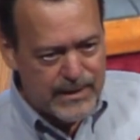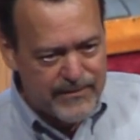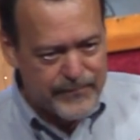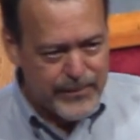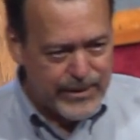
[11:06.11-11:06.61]

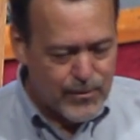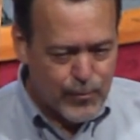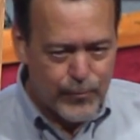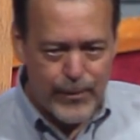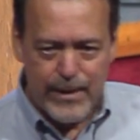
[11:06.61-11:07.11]
left brain
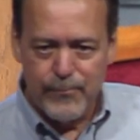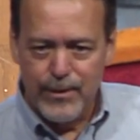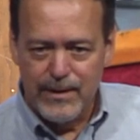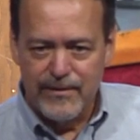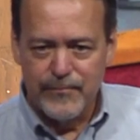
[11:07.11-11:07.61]
or right
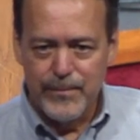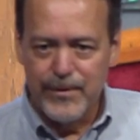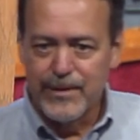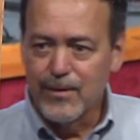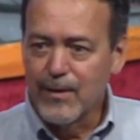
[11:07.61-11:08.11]
brain, left
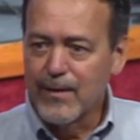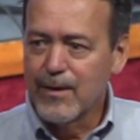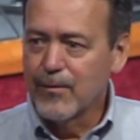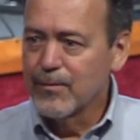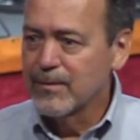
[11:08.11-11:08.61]
brain
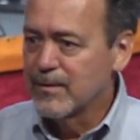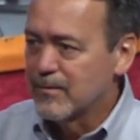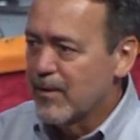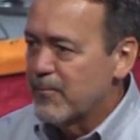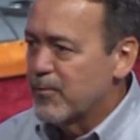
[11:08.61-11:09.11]
or
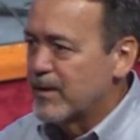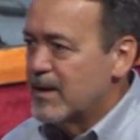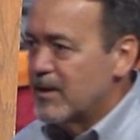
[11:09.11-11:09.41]
right brain.